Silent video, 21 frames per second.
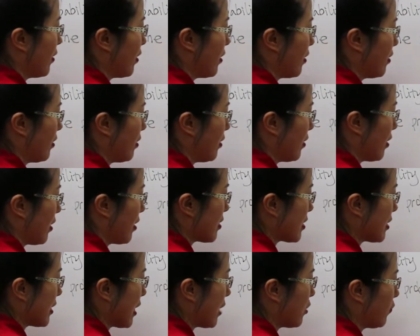a
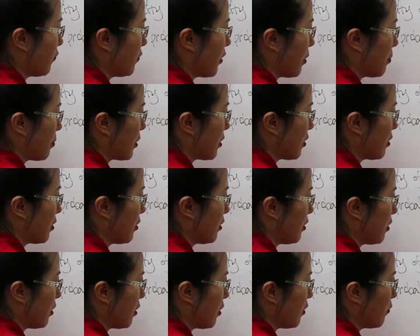set of number
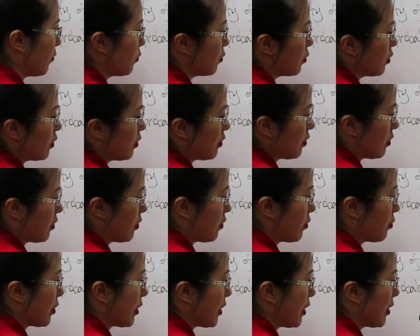of 1,
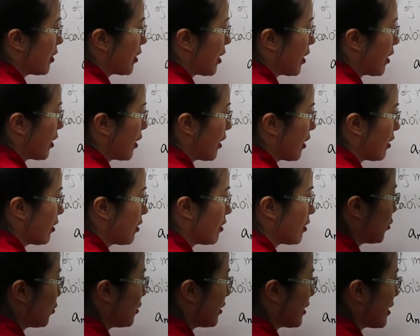3, 9,
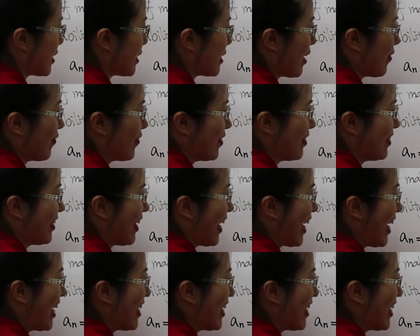27,